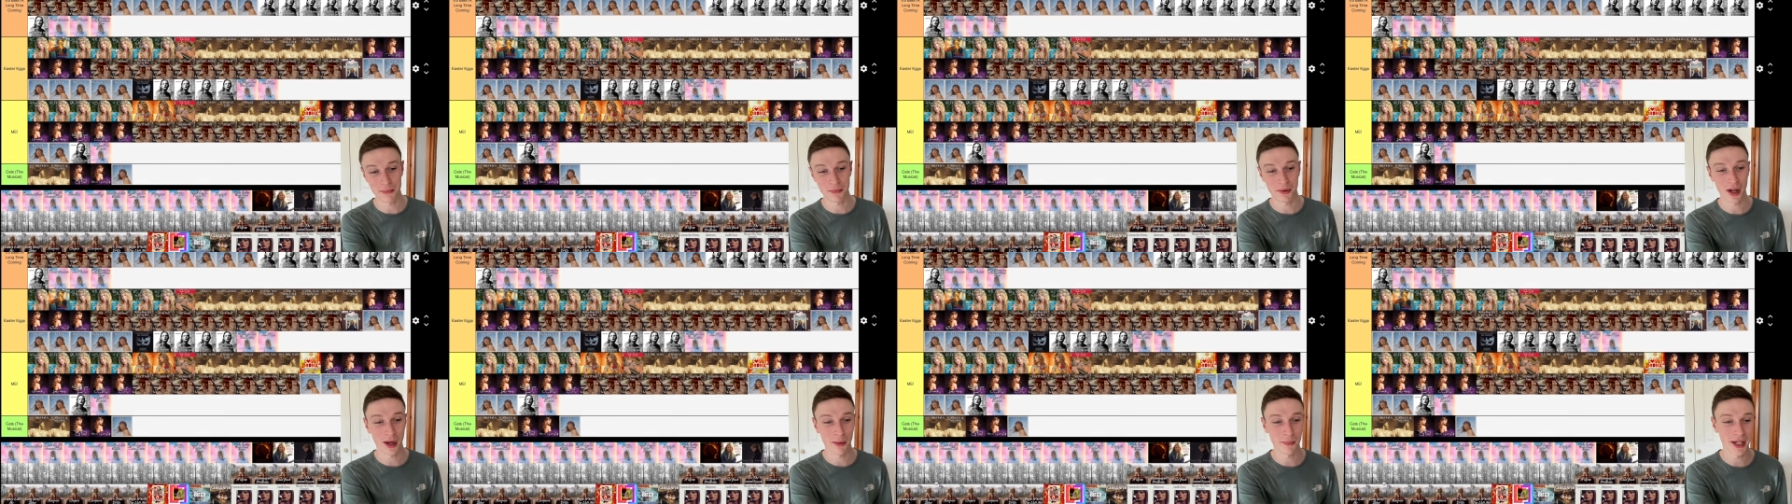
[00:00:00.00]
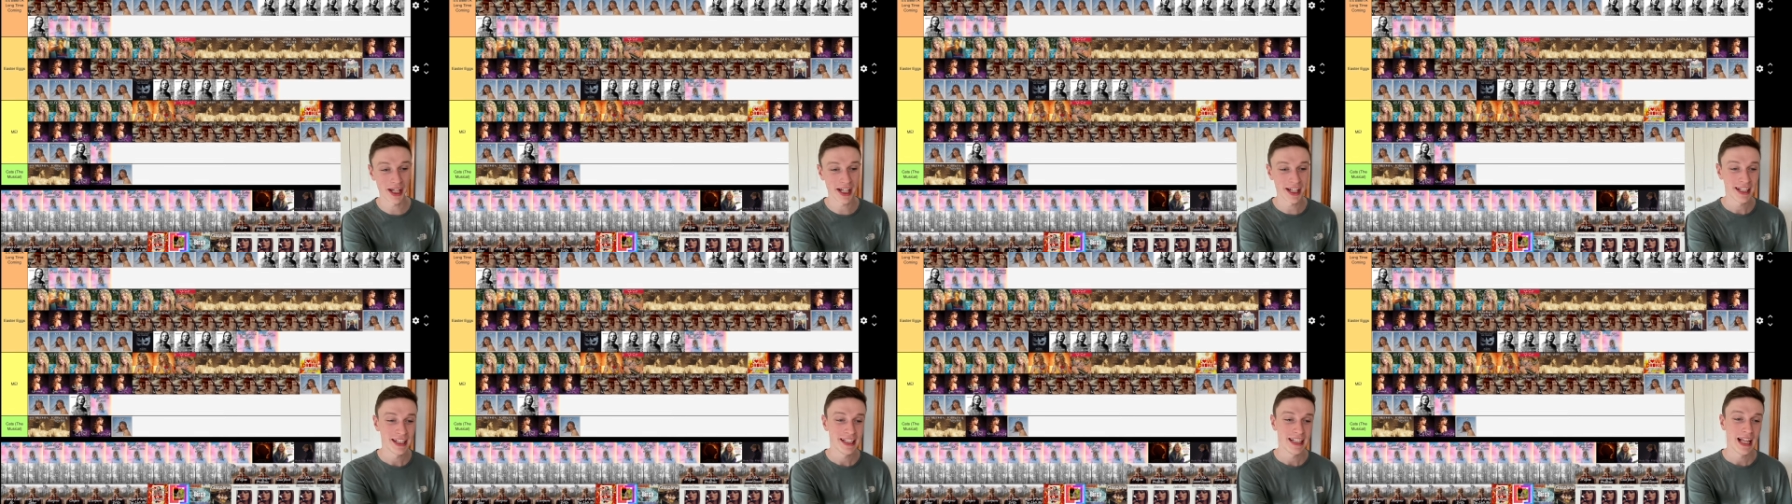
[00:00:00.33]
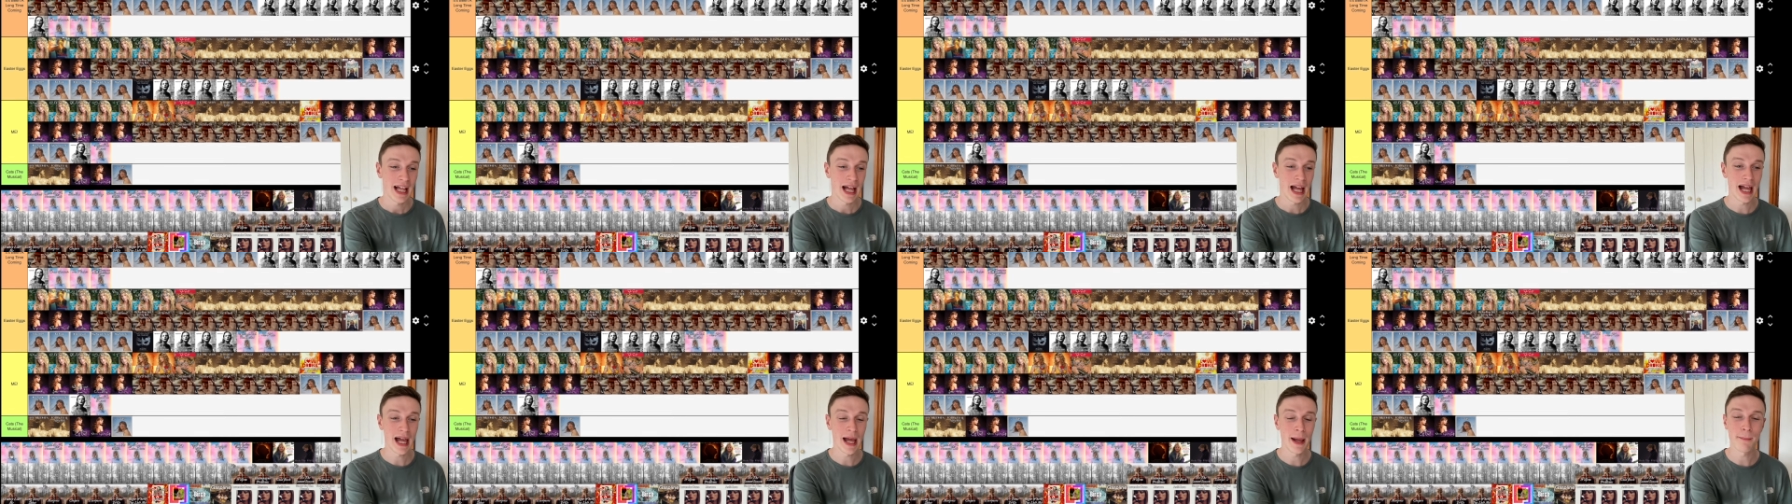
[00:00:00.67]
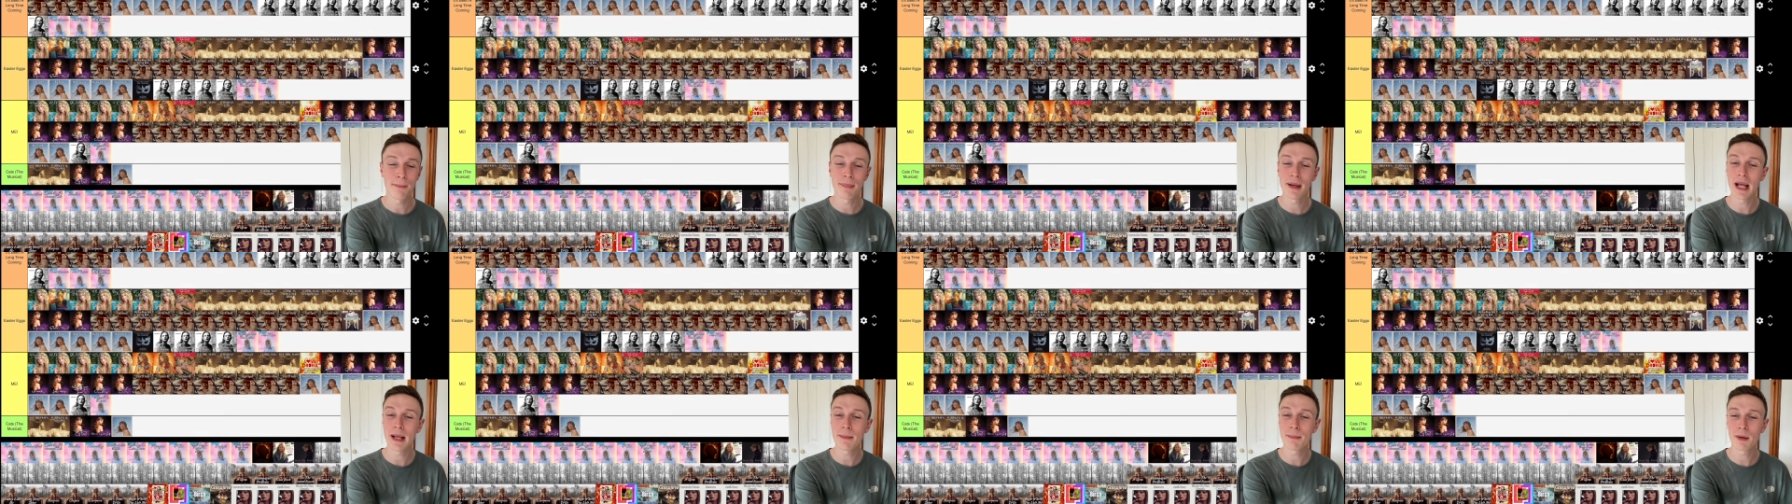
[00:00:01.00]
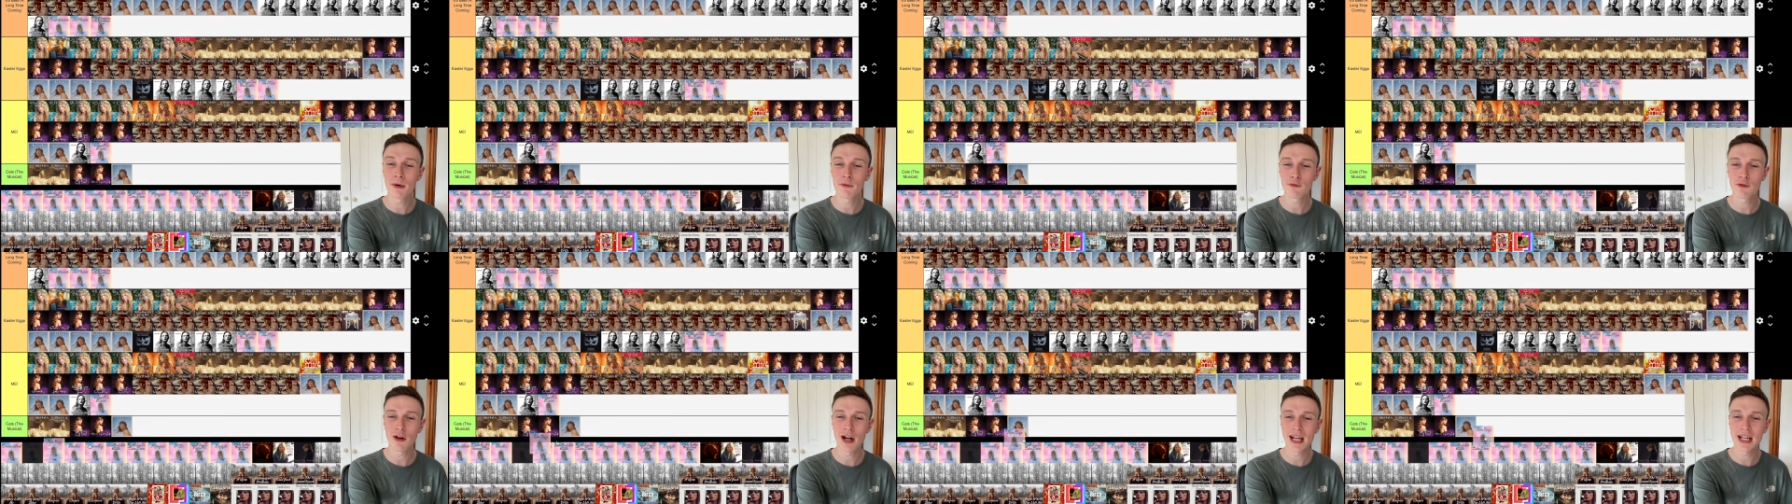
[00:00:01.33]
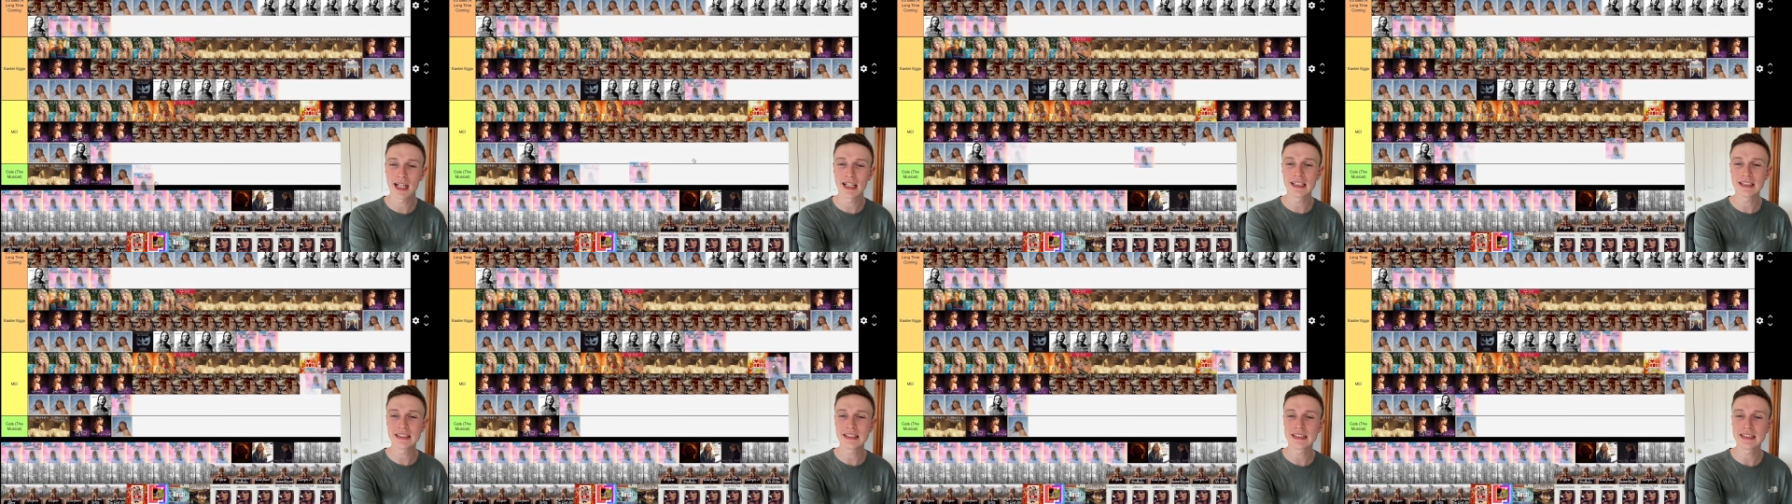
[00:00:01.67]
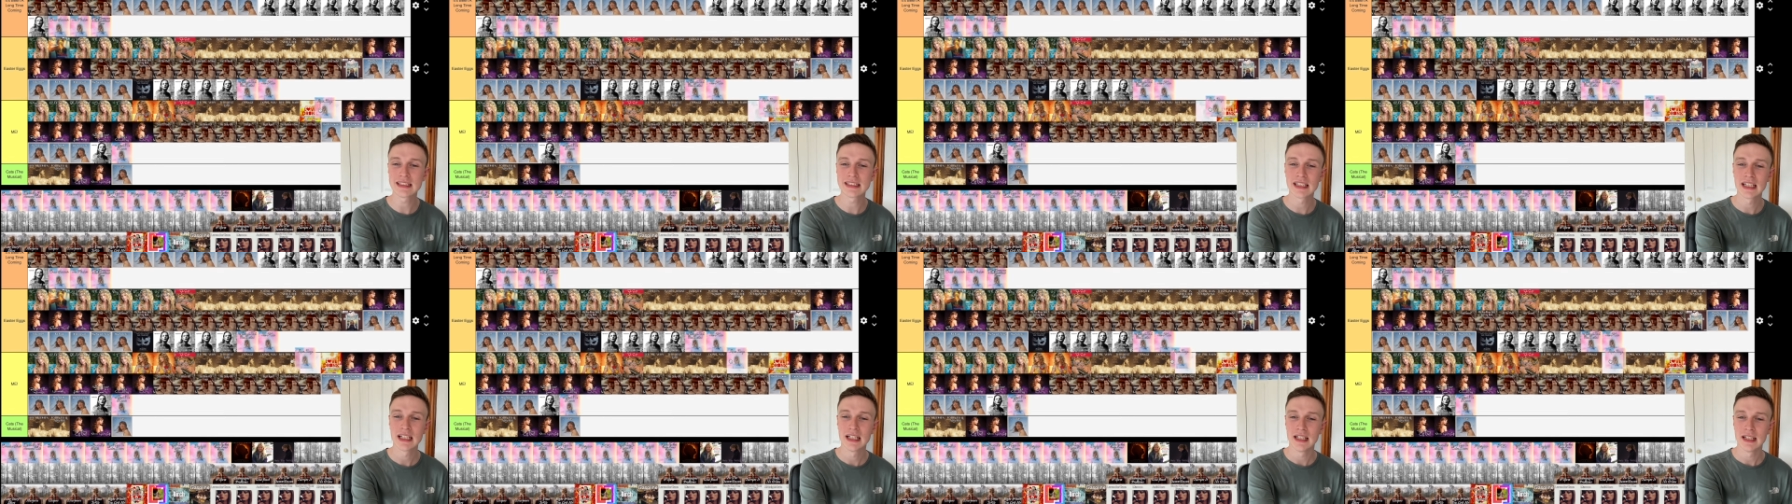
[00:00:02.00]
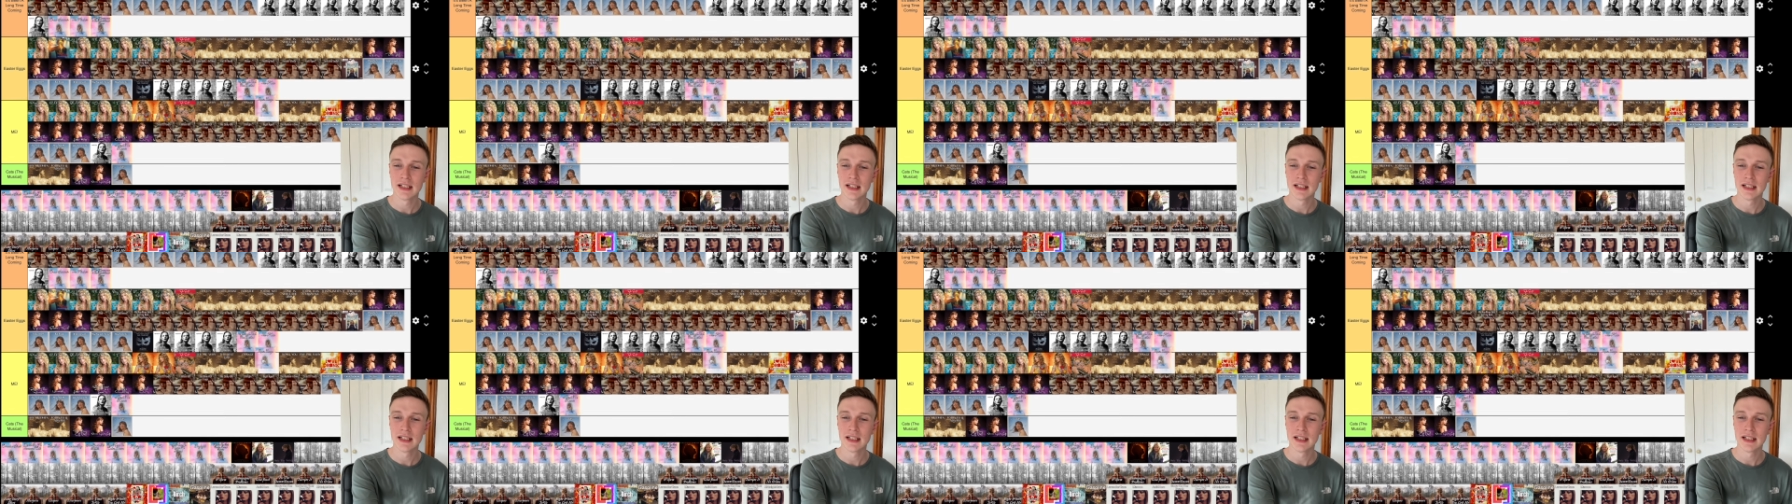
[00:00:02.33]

coming. Uh, Paper Rings.